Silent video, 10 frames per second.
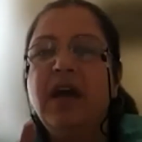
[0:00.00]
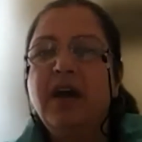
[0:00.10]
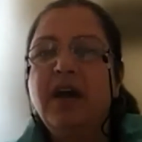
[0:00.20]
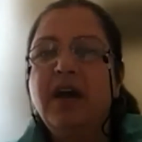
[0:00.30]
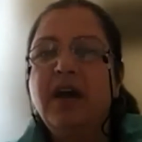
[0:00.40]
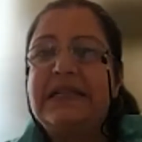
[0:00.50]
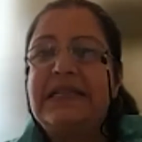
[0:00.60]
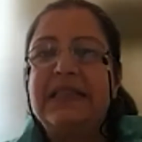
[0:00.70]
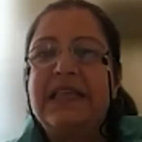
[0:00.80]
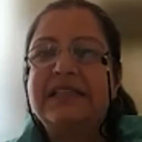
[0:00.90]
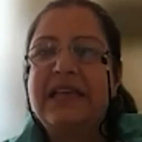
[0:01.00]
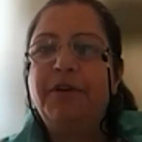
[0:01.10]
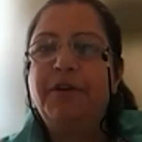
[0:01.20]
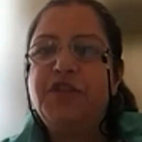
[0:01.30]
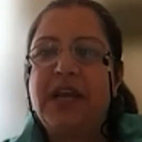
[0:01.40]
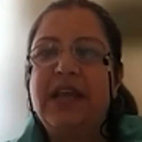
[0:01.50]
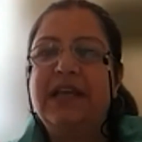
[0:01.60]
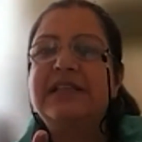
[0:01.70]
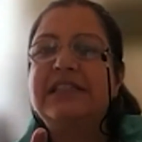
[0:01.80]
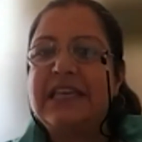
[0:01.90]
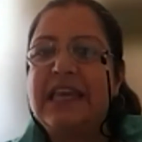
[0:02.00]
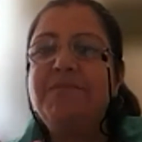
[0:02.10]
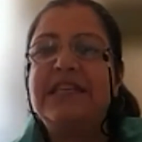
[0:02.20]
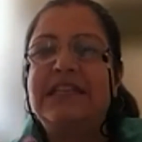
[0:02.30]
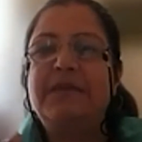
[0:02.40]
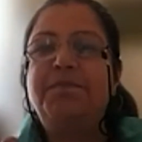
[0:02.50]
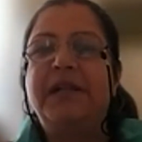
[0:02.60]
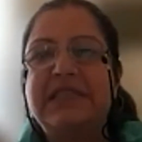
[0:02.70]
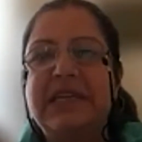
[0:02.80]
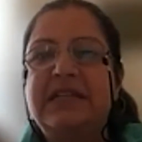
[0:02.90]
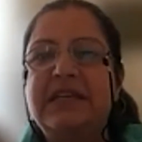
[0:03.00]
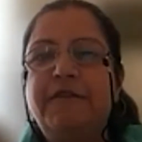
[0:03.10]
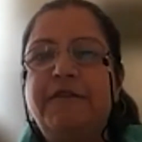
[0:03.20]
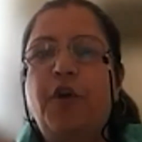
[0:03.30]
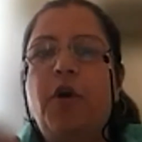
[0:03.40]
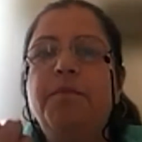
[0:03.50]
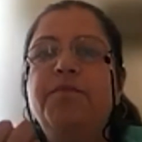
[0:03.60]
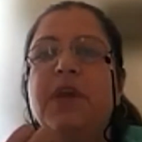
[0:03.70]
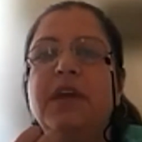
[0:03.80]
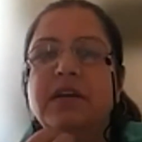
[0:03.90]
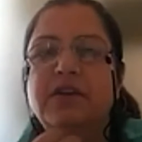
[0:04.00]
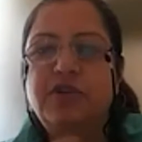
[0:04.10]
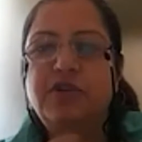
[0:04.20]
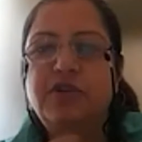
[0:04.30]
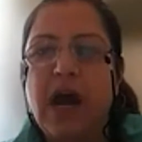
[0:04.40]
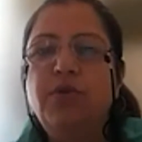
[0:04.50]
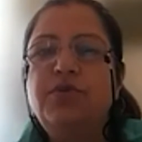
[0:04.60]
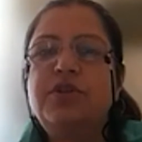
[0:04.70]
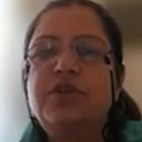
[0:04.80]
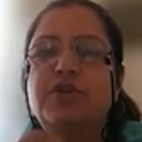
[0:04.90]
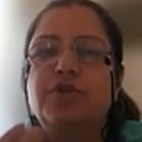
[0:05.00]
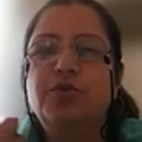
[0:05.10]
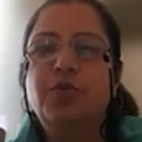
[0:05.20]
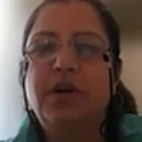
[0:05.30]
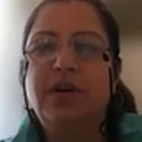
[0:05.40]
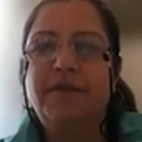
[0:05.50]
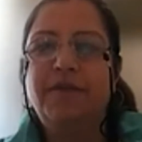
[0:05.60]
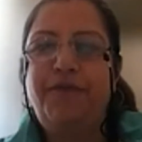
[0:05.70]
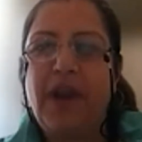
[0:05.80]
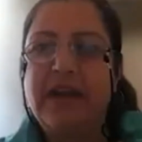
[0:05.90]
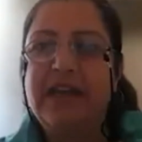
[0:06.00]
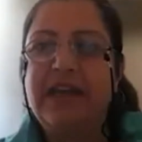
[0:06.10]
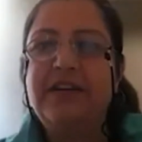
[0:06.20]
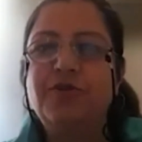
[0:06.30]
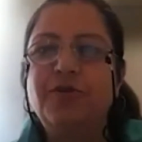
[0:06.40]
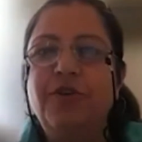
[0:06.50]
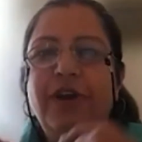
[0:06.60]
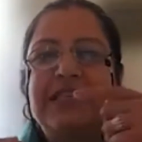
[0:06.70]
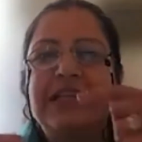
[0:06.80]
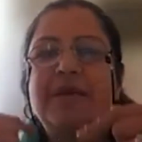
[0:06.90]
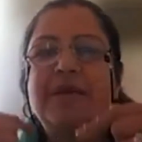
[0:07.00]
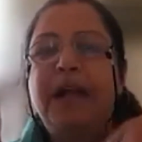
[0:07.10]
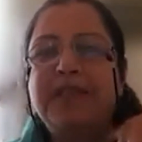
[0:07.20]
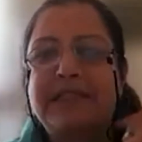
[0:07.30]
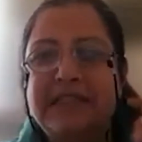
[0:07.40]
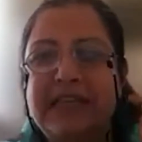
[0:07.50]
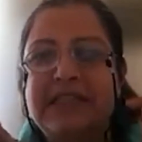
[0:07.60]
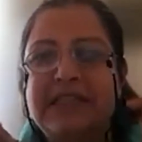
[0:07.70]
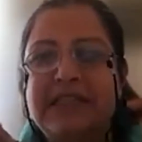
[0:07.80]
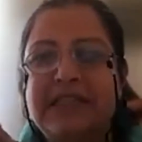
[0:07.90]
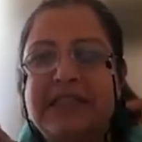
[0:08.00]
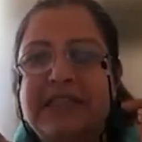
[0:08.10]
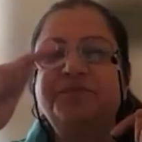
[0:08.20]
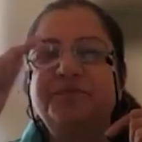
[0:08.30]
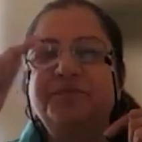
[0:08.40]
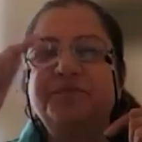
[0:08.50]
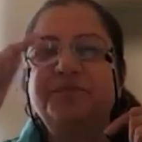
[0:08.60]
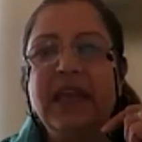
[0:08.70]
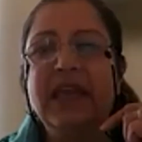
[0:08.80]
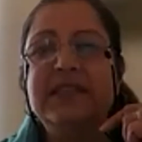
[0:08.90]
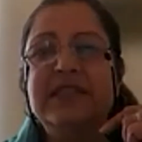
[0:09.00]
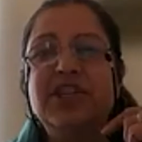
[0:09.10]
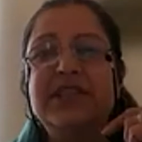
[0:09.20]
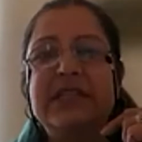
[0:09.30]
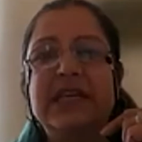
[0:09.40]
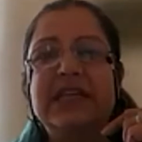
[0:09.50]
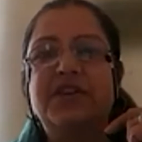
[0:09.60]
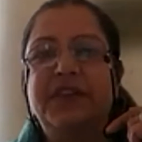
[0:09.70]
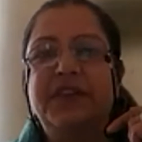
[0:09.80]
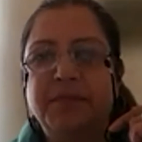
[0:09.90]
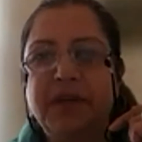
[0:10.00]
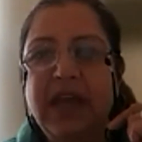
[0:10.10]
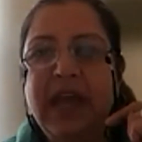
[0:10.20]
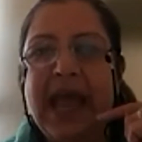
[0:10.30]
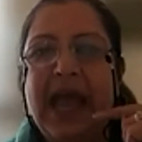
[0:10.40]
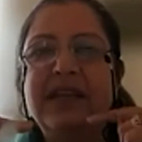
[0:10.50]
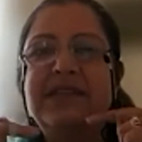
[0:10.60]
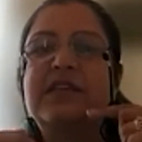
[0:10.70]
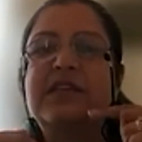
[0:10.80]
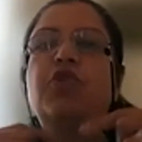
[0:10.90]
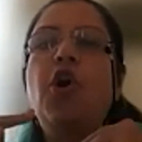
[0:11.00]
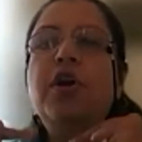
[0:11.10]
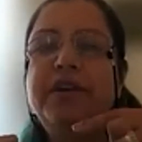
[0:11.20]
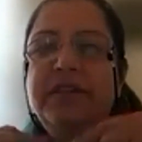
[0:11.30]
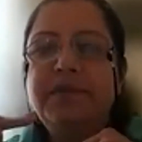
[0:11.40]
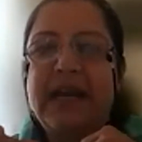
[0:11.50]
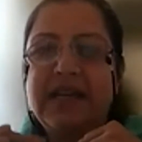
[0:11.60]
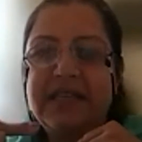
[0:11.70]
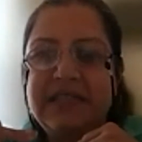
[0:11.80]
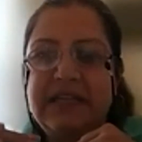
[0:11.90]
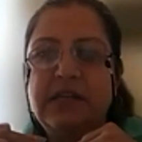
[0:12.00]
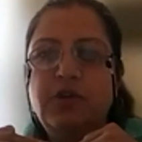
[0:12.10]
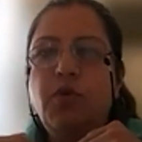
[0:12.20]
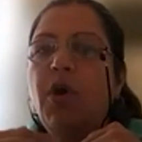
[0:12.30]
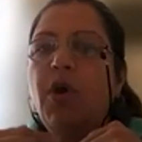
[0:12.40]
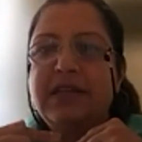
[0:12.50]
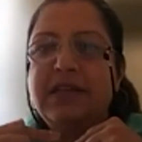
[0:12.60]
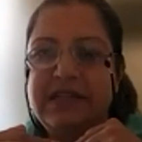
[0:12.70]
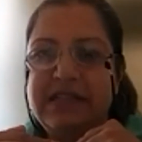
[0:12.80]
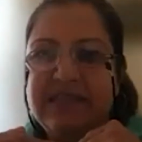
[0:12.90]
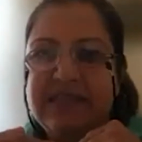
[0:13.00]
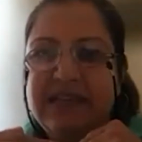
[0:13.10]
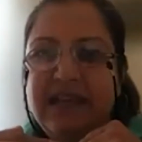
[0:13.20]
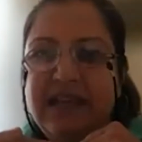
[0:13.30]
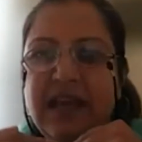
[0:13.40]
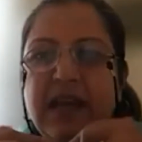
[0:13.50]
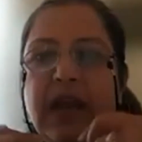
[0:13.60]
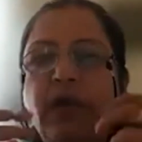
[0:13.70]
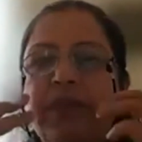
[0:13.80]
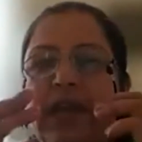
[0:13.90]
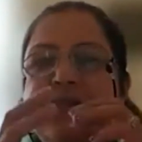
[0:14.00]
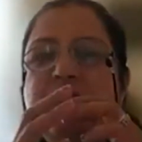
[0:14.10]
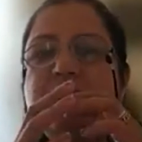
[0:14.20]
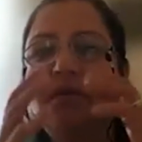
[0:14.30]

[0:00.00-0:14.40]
quickly taking the example of Chennai, the same city pulsating from drought to flooding to, it's a pulse. It's a rhythm, and it's the wrong rhythm that has set into all our cities. Now, there is a